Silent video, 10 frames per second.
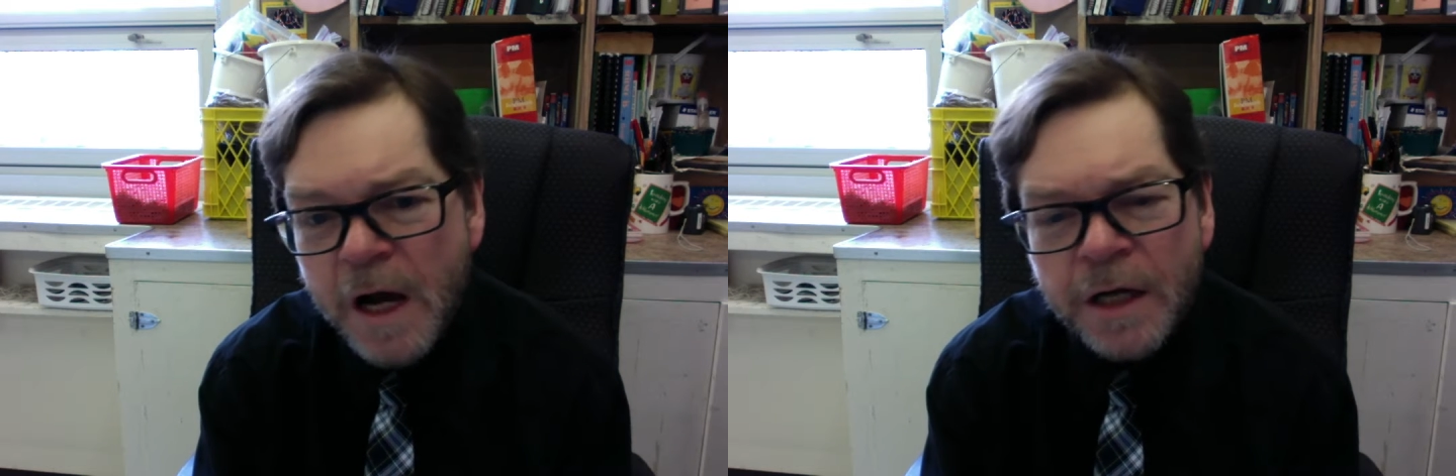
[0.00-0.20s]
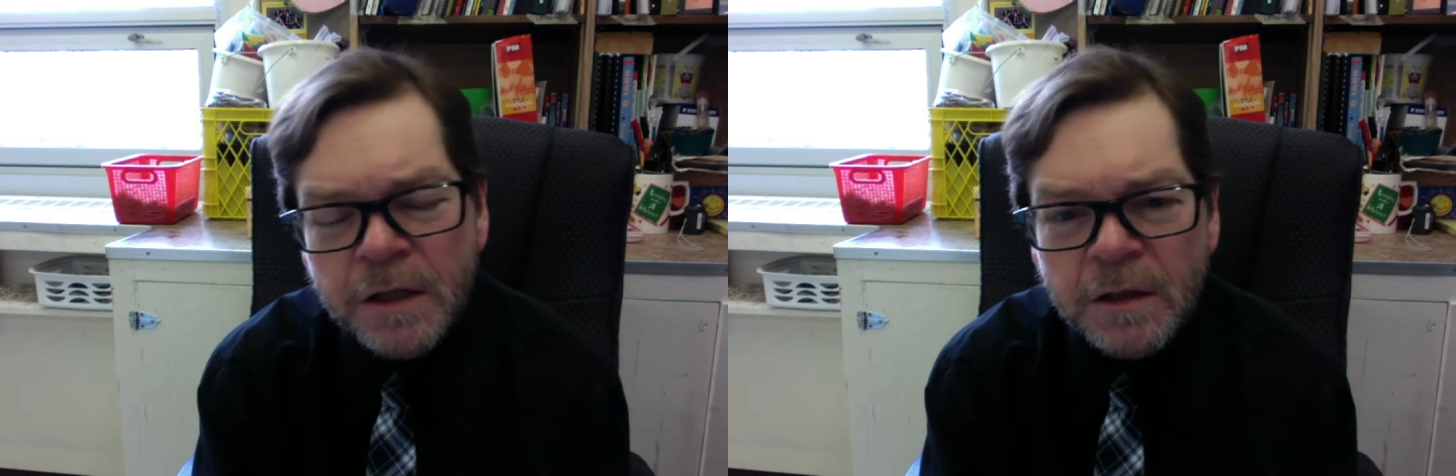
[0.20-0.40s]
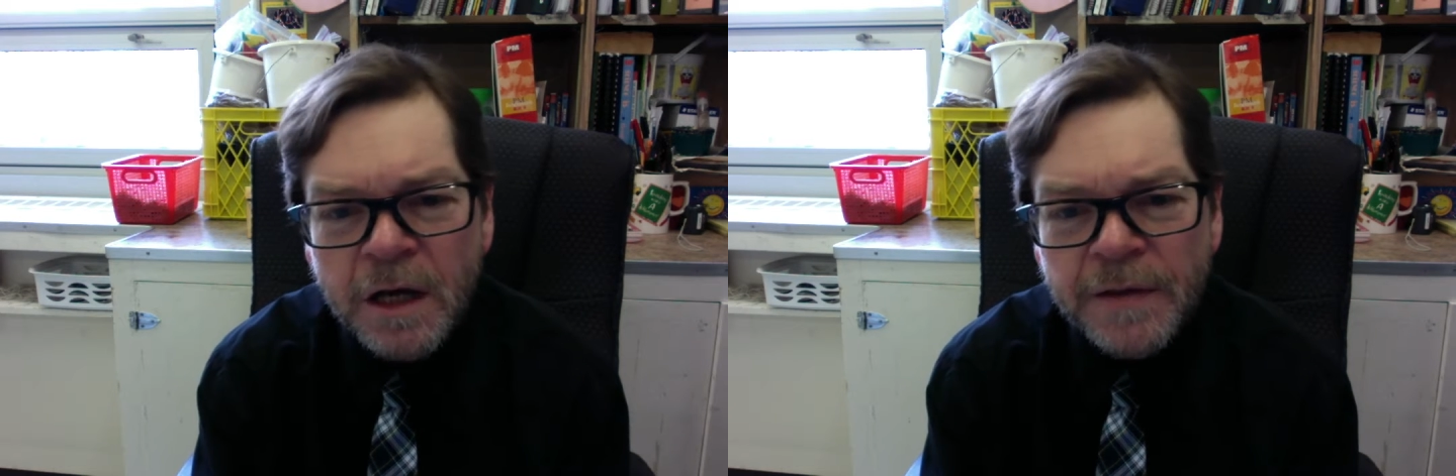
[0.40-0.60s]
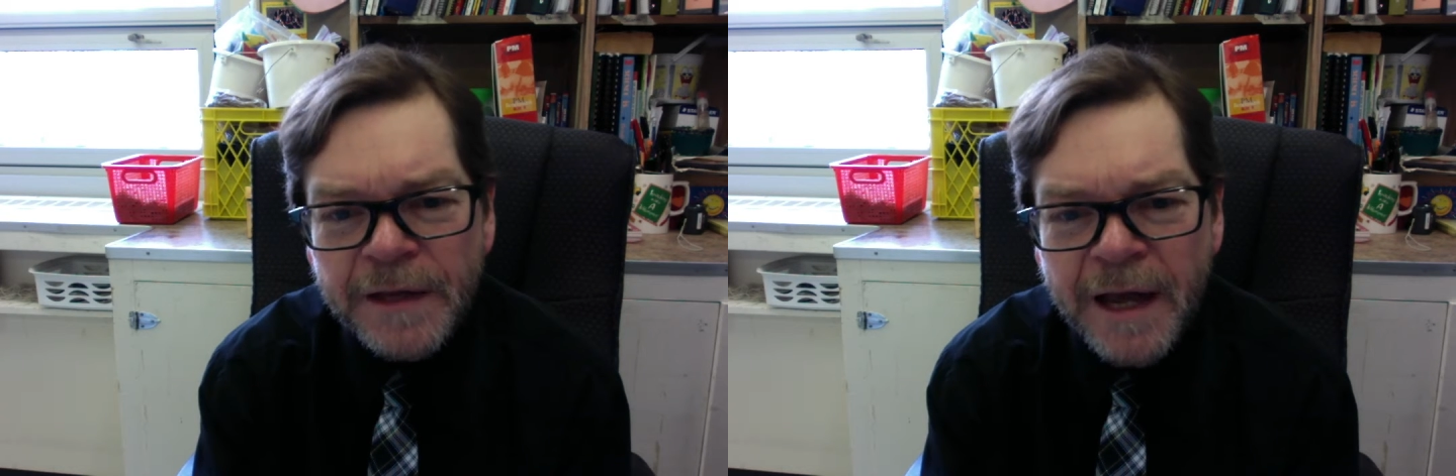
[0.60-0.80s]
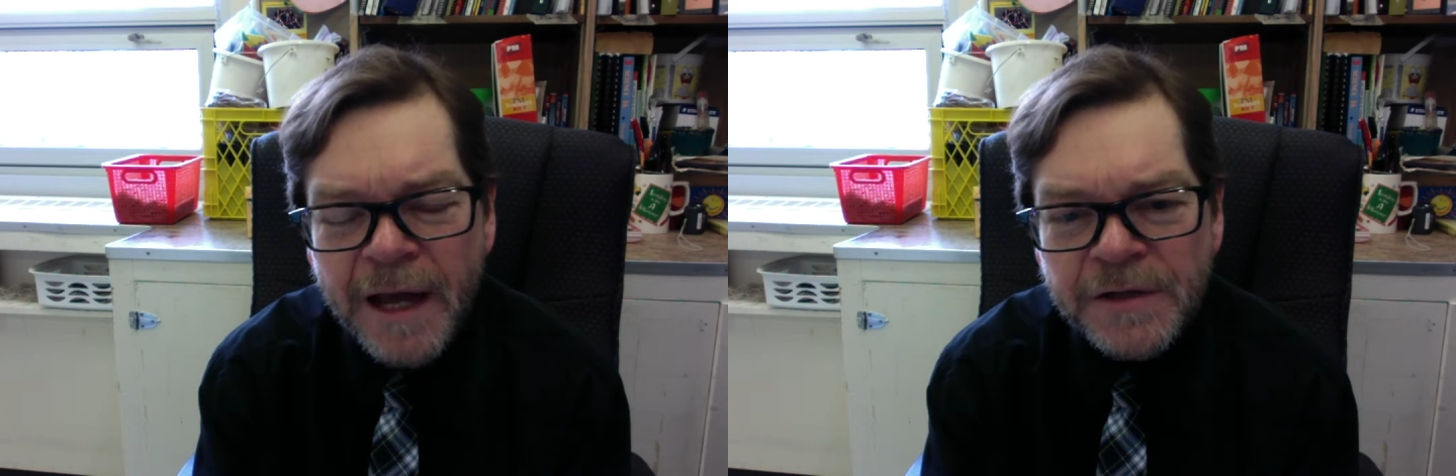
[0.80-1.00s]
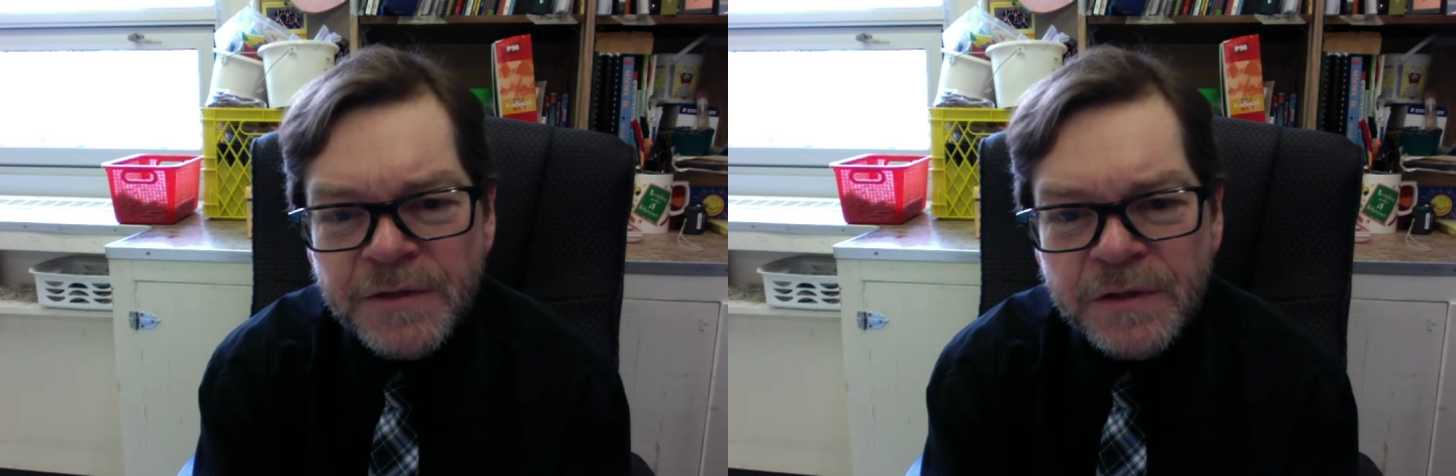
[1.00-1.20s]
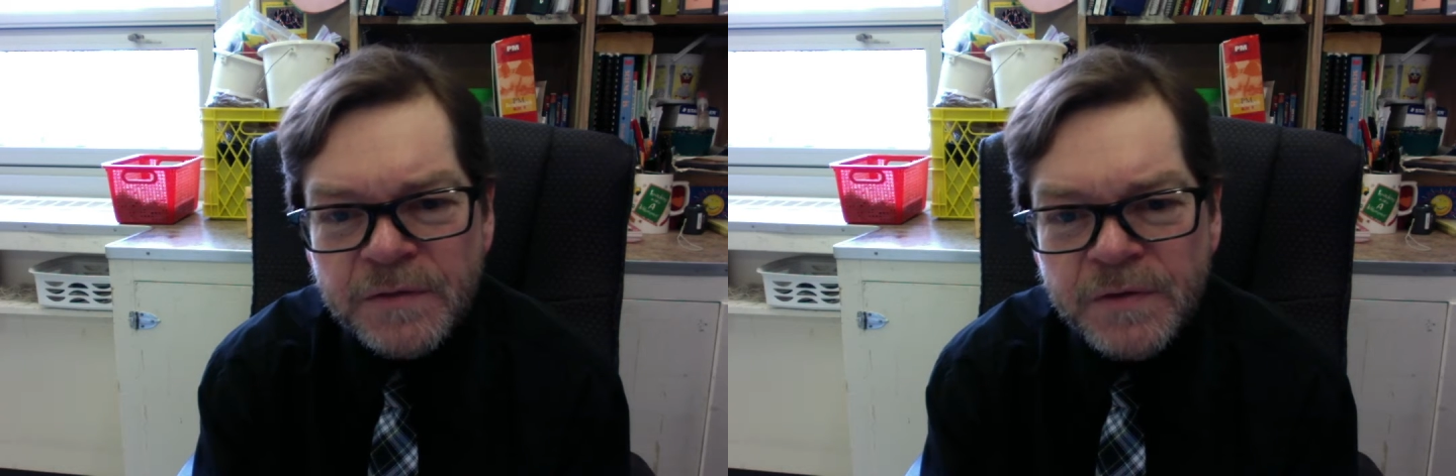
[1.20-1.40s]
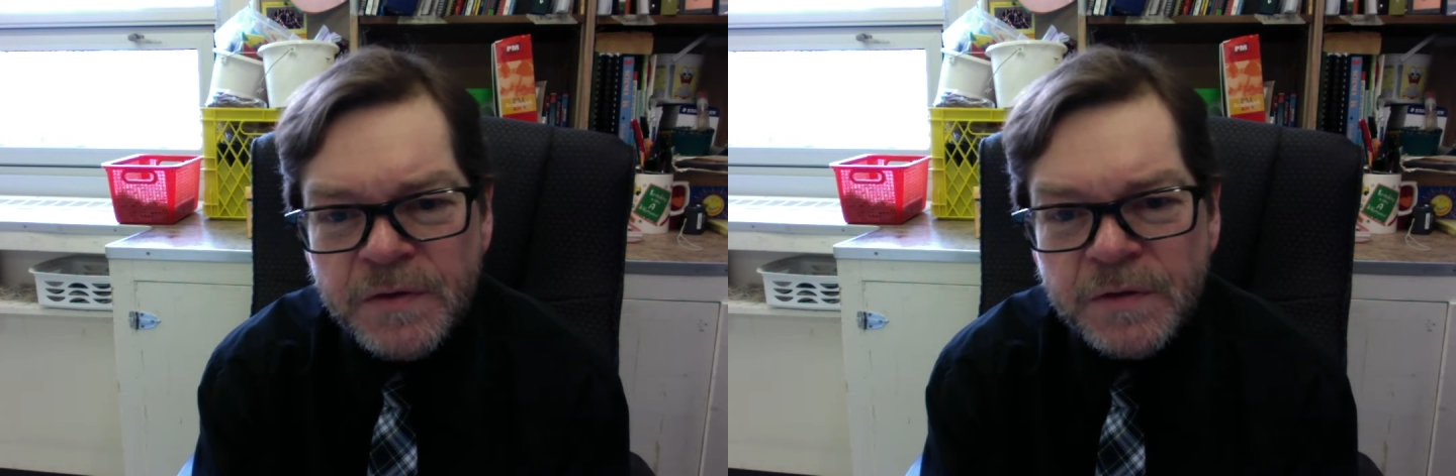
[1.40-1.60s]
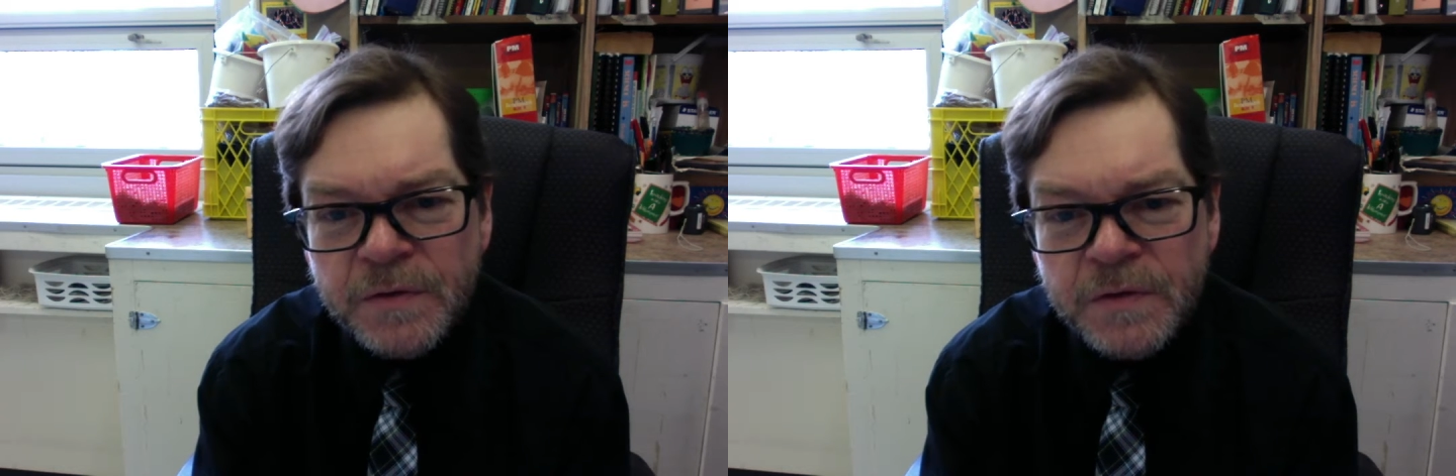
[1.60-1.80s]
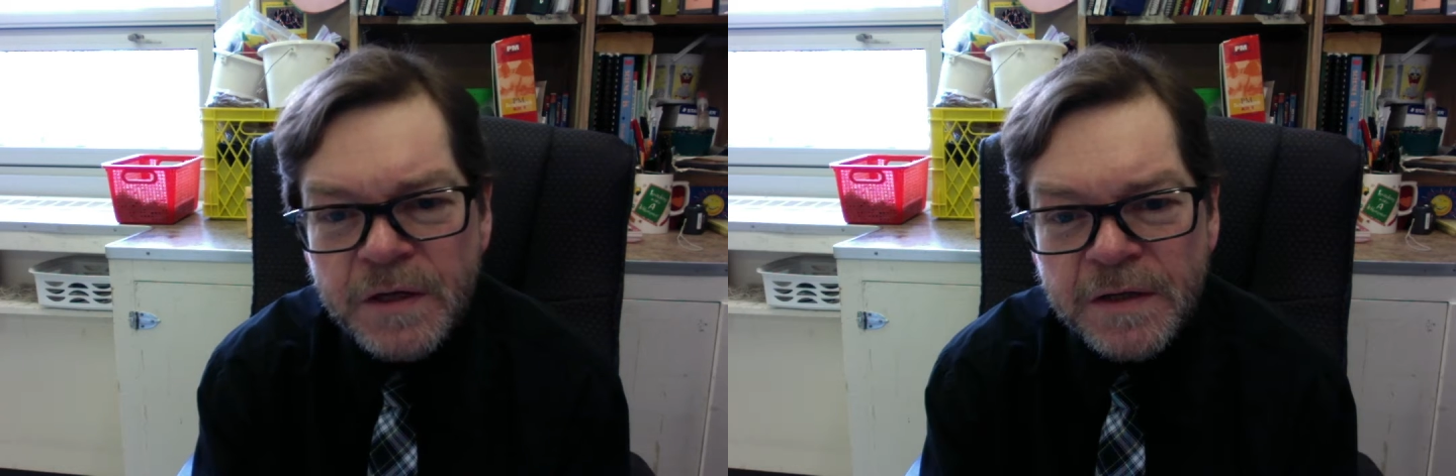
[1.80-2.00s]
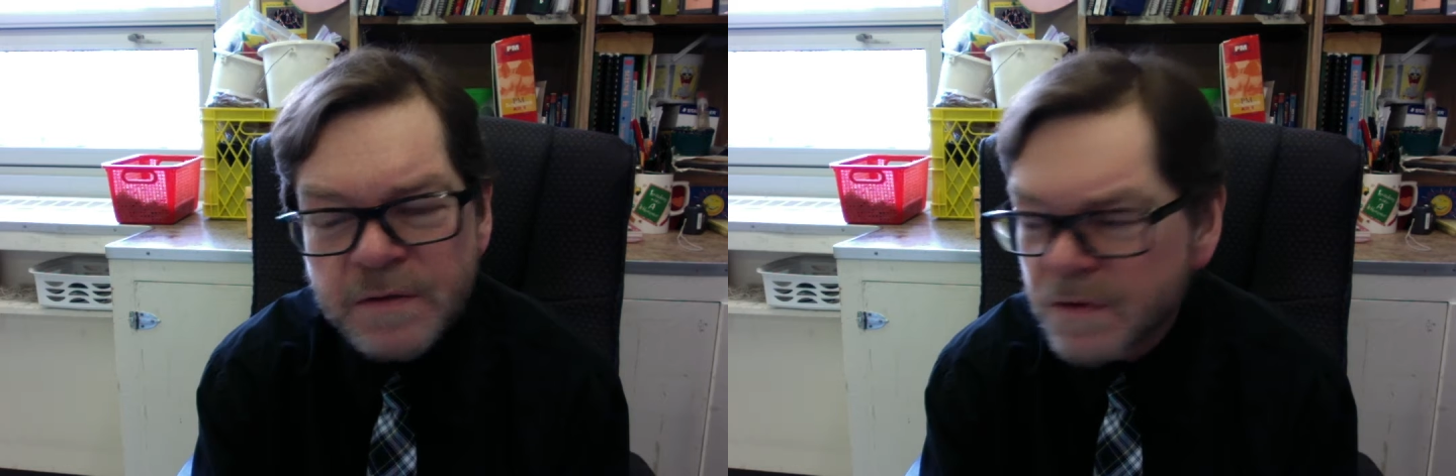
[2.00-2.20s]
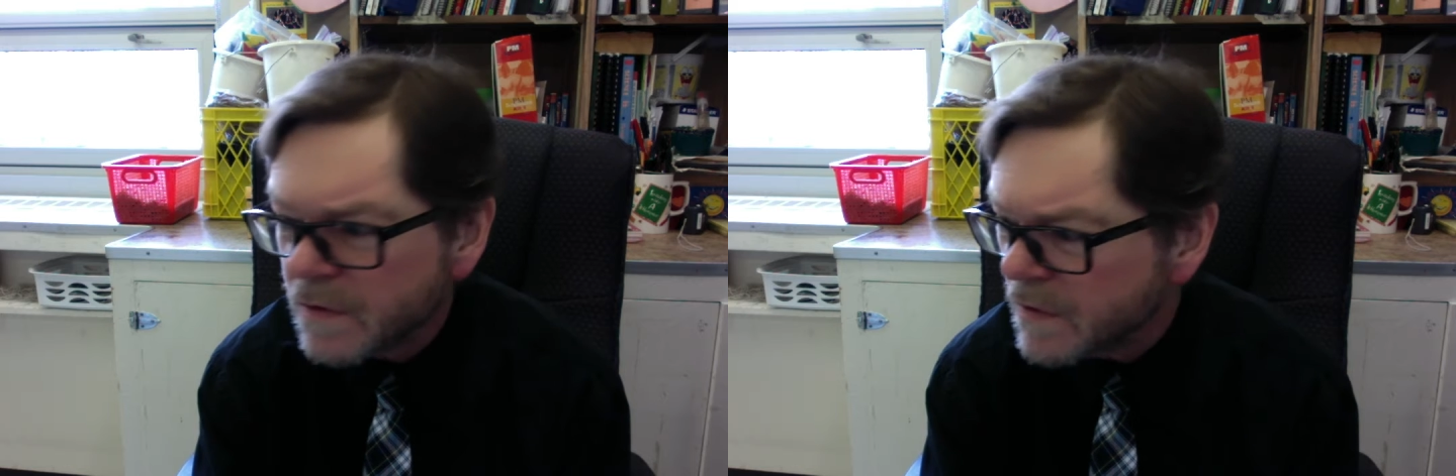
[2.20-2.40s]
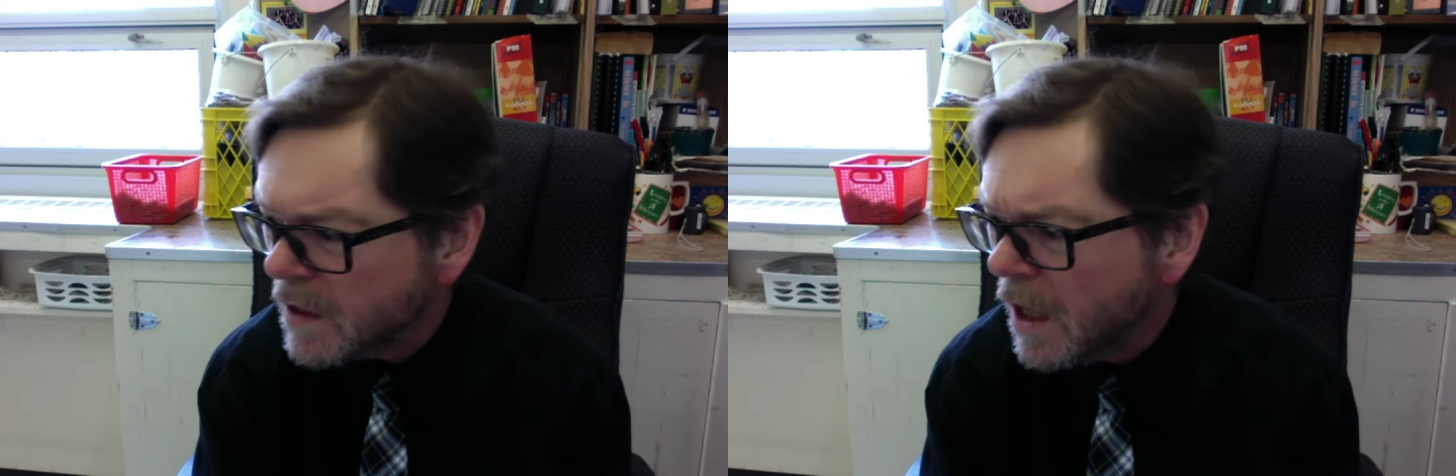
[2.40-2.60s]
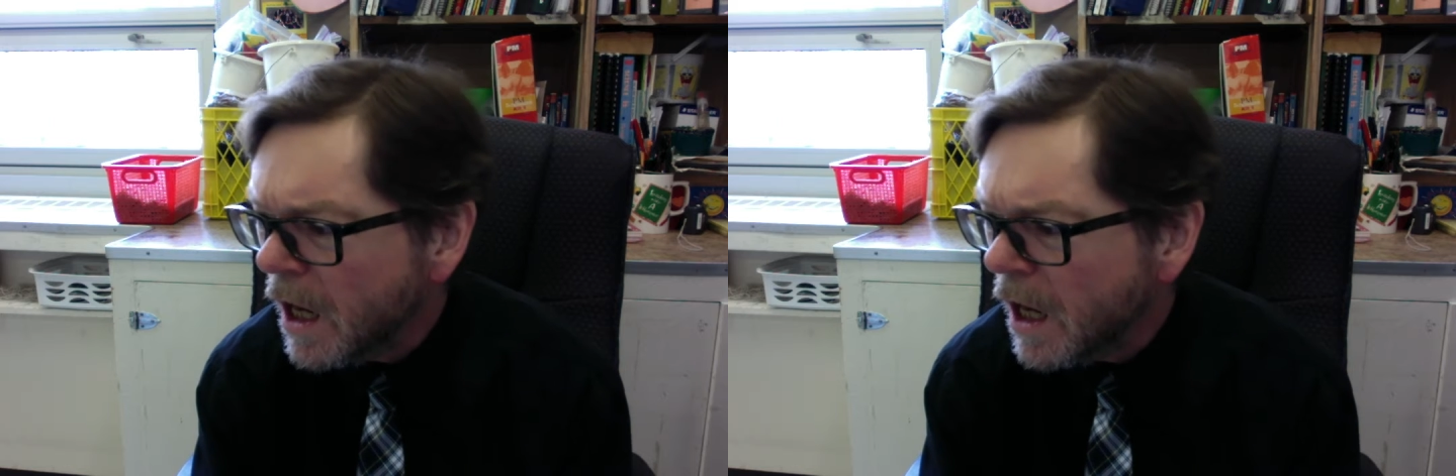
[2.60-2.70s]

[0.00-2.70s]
underline the adjectives in those sentences,